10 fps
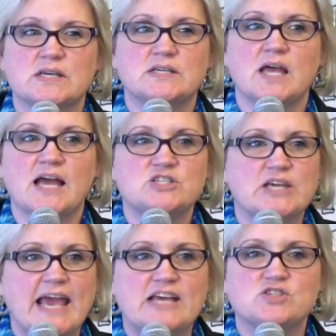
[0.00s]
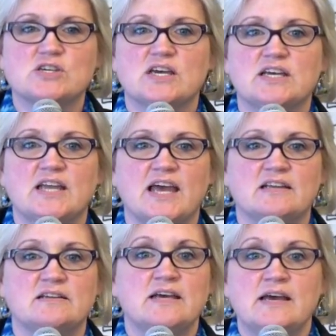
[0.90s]
and education
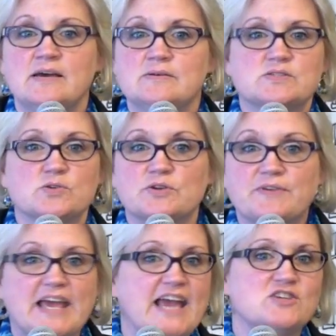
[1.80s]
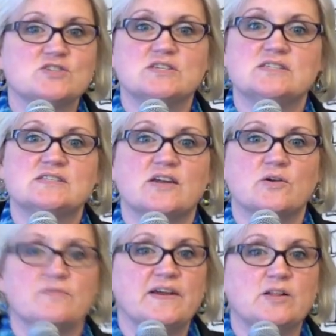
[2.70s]
and certifications that
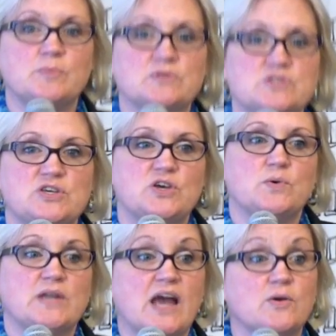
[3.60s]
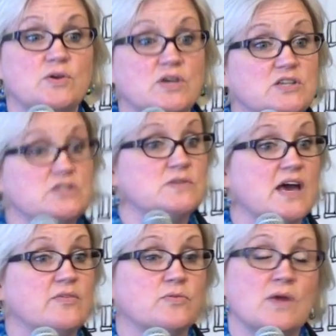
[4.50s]
are available to you and how you can do
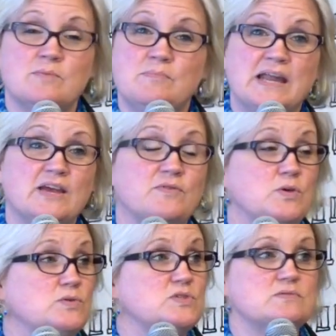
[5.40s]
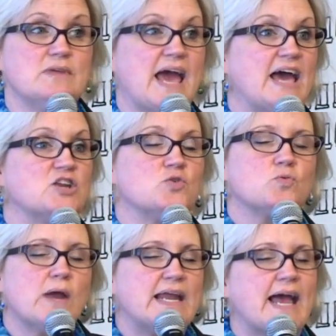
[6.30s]
that. And many of you had
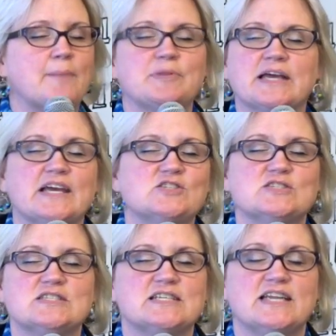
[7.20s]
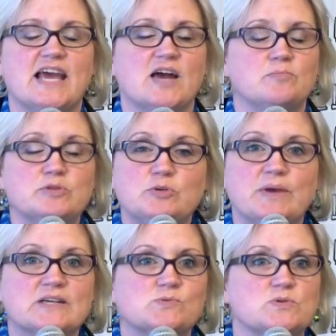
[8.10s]
great applications today on
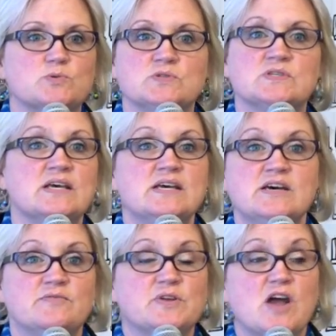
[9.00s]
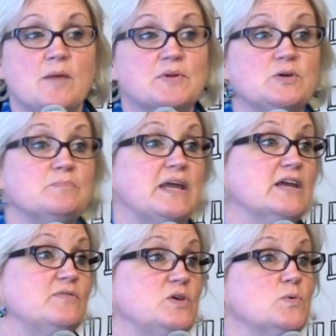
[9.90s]
Bluemix, which was phenomenal. Many
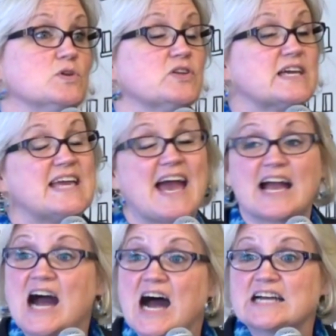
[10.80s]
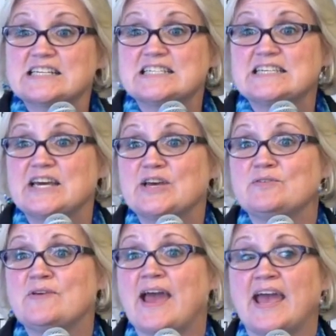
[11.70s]
of you were looking at cognitive
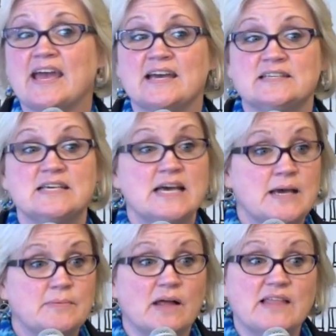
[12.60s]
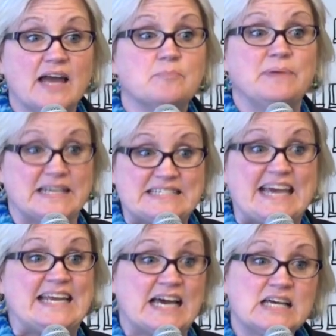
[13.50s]
and a lot of big
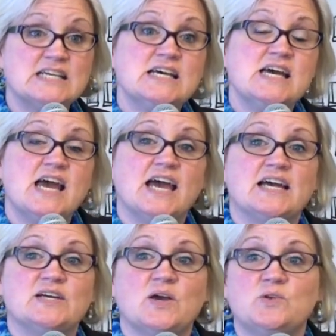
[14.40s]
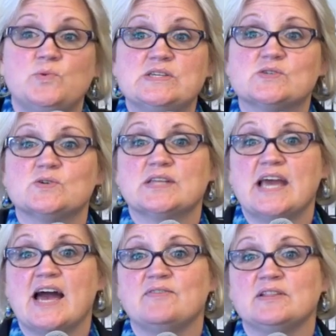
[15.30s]
data. And we certainly
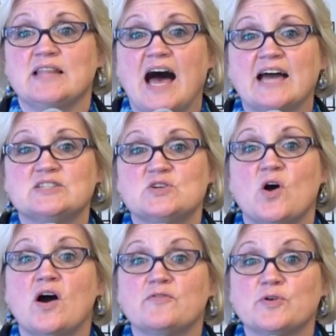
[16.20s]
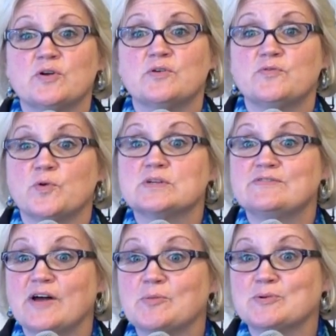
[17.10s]
have a lot to offer for
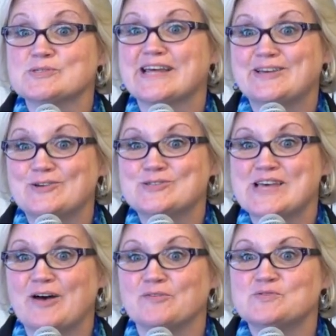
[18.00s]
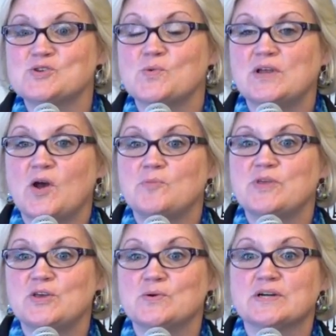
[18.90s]
developers like yourselves. So we hope
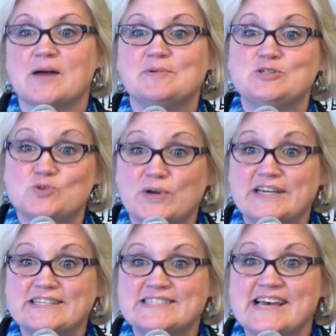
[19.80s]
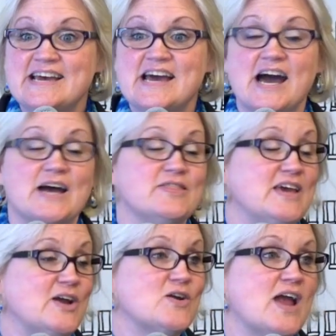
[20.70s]
that you'll come and join us
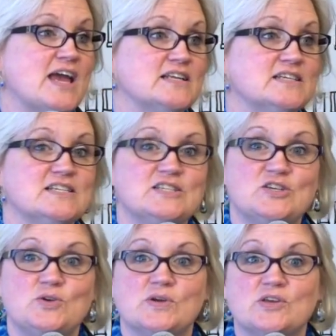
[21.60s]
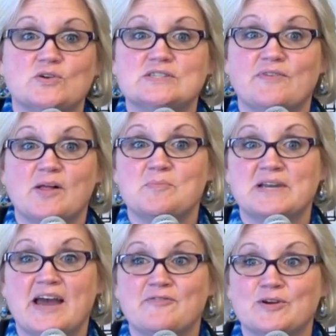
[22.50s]
there and continuing your
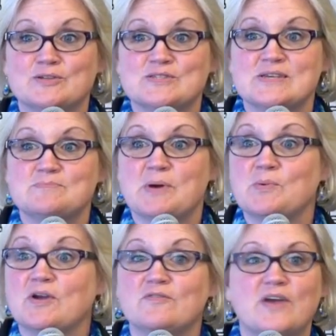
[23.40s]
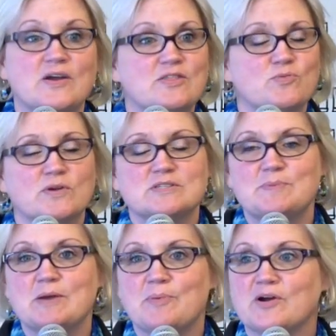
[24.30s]
development efforts. But we are very thrilled to
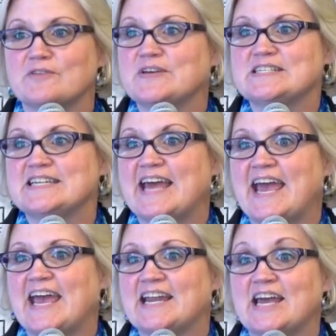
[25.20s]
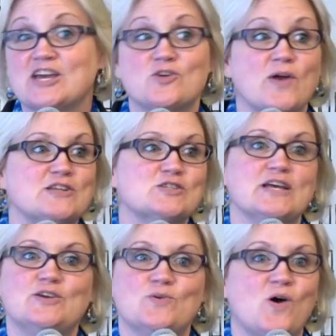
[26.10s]
be a part of it today, and I
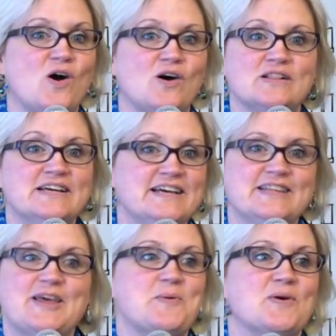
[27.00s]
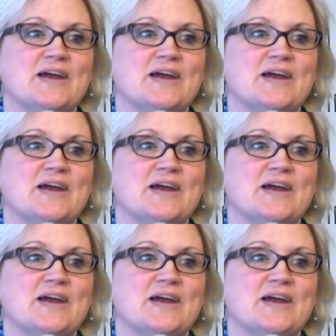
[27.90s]
congratulate you all. They were